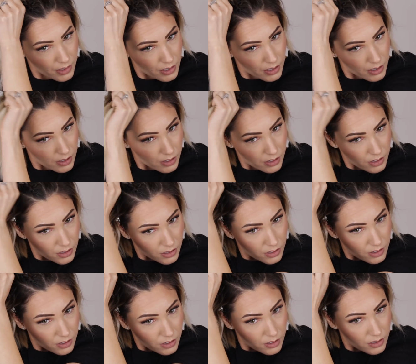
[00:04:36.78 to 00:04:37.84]

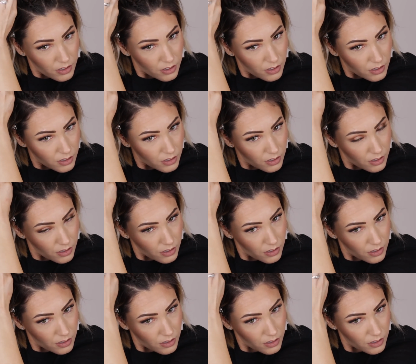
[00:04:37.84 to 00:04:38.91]

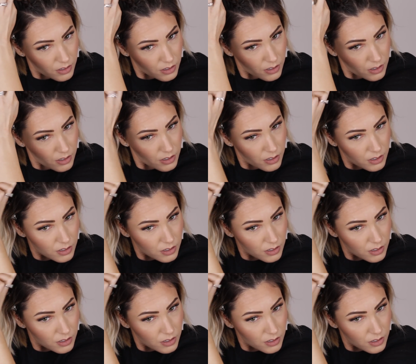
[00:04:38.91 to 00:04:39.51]
No one is speaking in this clip.